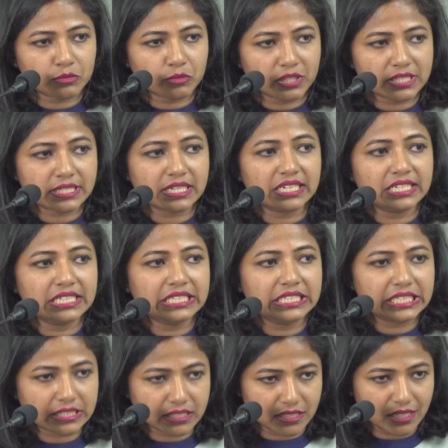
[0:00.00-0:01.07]
was a
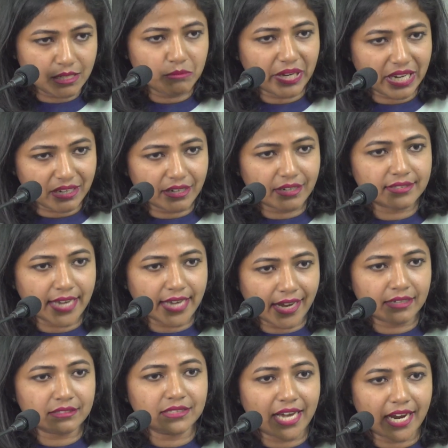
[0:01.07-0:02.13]
little bigger
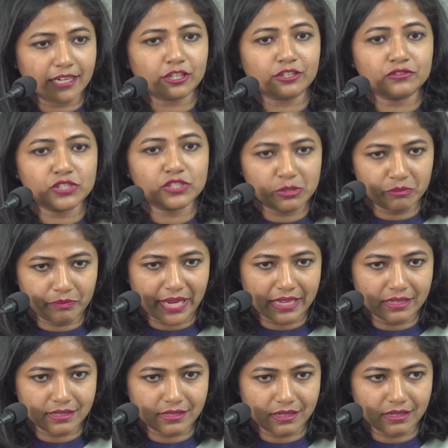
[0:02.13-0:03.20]
than that of
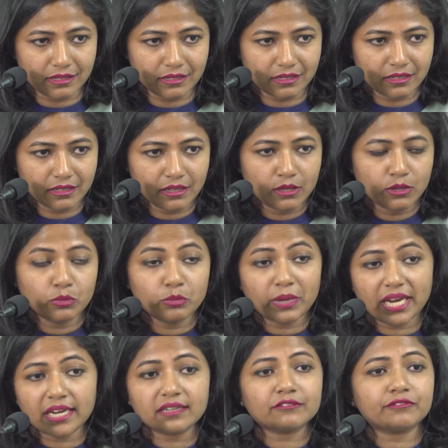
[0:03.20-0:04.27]
chimpanzee.
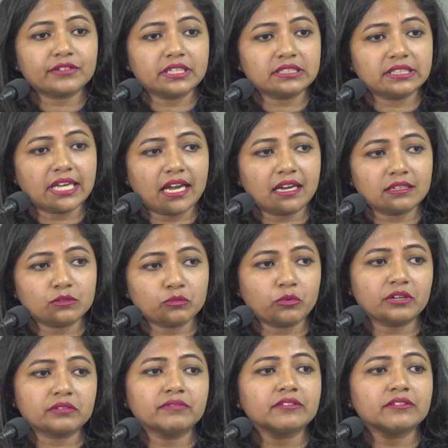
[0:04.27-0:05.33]
Way different than
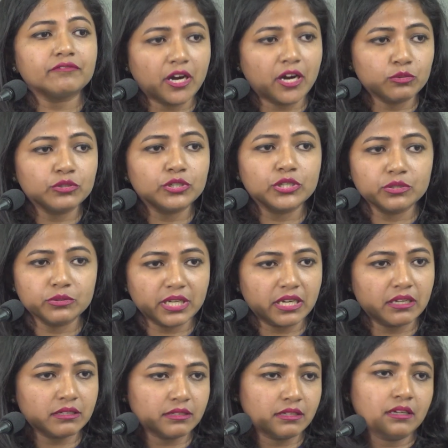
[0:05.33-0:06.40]
what we found
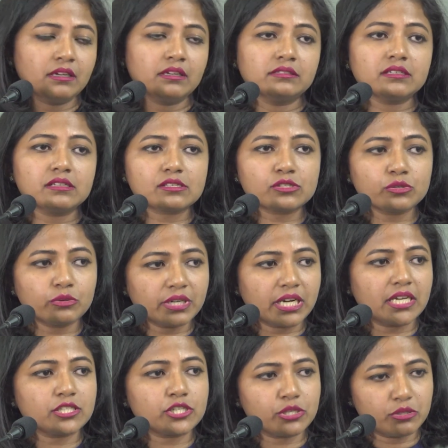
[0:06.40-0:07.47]
during the Stone
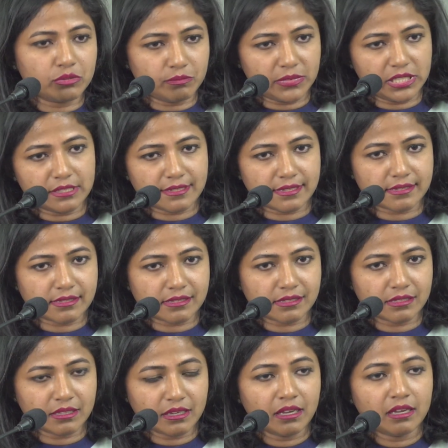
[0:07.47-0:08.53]
Age humans.
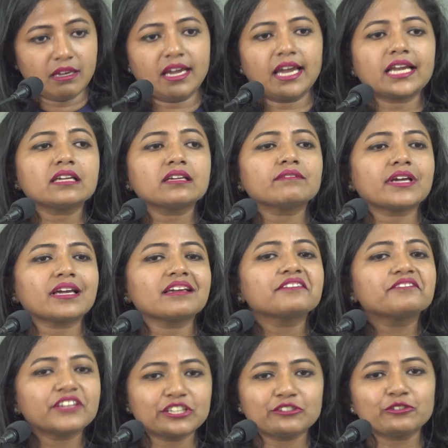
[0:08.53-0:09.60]

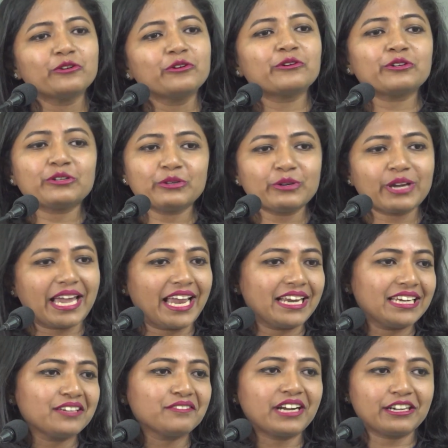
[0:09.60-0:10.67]
Anyway, we don't know
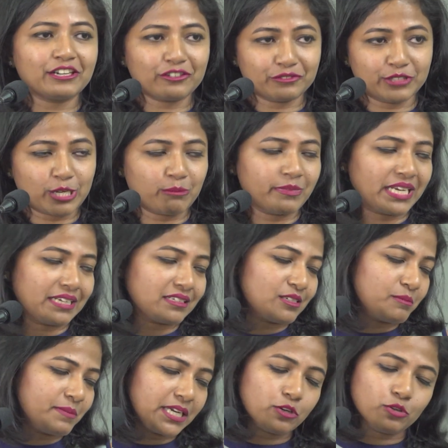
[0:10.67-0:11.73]
any one of them, let
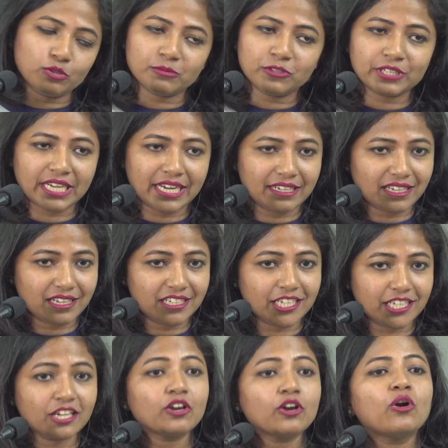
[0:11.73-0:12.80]
it be Homo
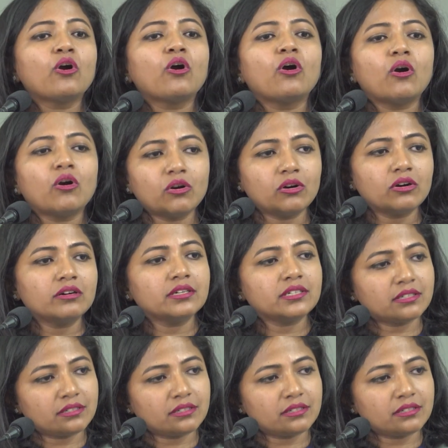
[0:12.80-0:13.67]
nedeli or